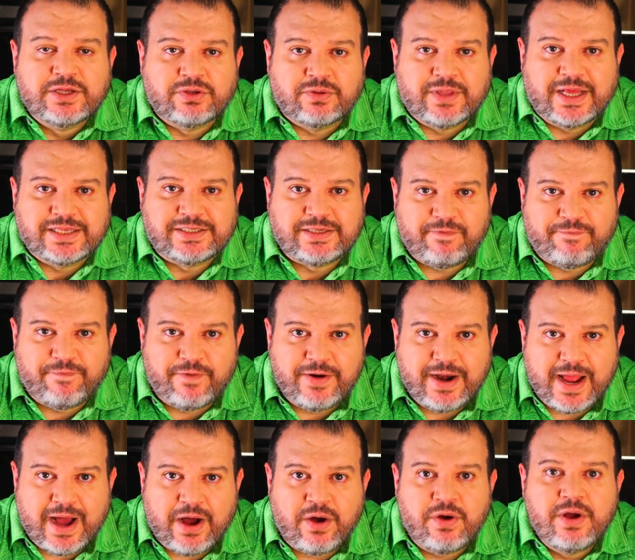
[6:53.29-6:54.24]
So that's it
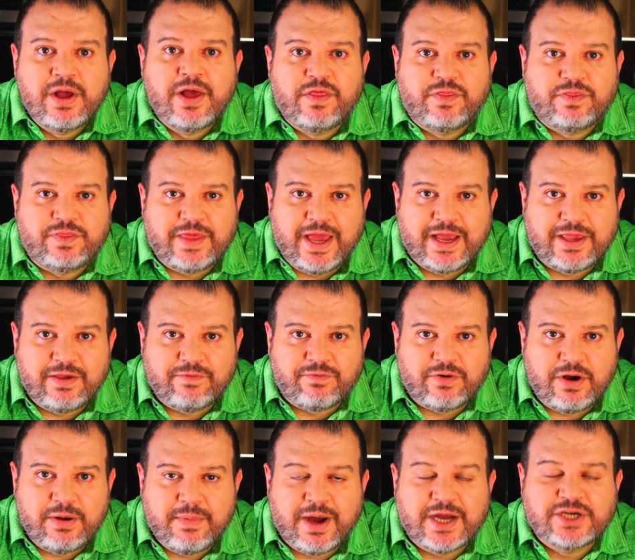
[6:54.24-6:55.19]
for now. Thank you
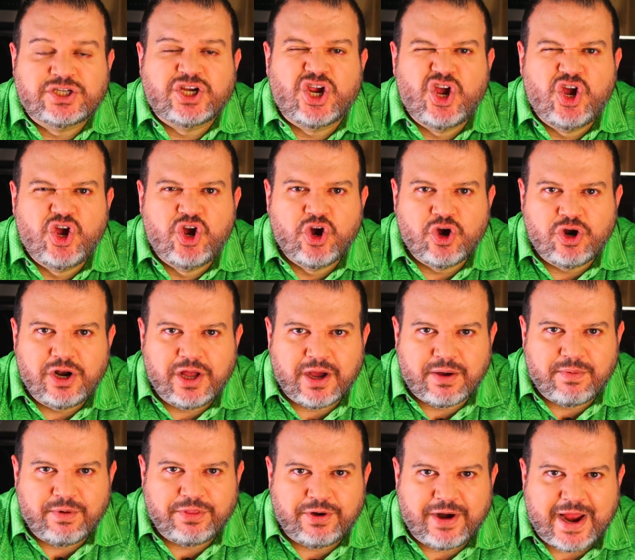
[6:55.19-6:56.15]
very much. Good
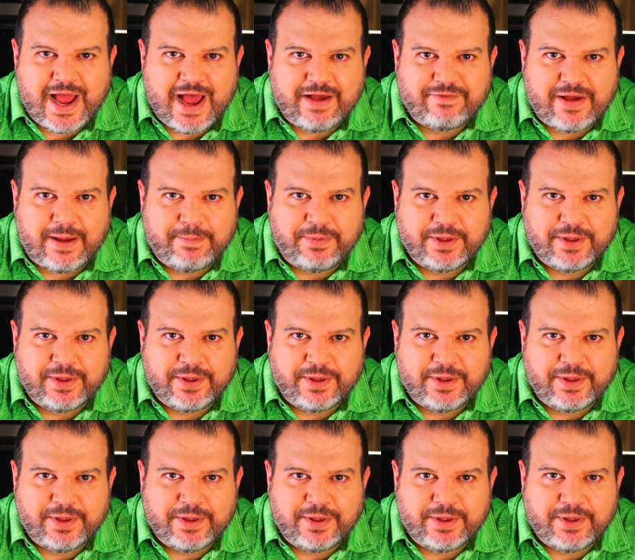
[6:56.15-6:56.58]
luck with your HAF